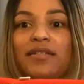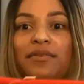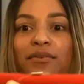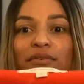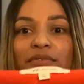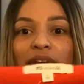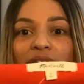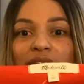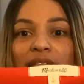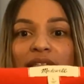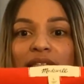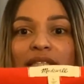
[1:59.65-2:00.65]
I don't know if you
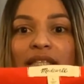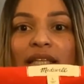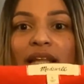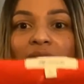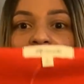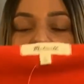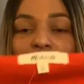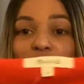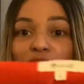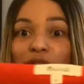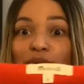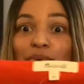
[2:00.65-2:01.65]
guys can see that. It's
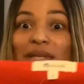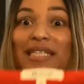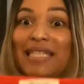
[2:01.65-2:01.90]
new with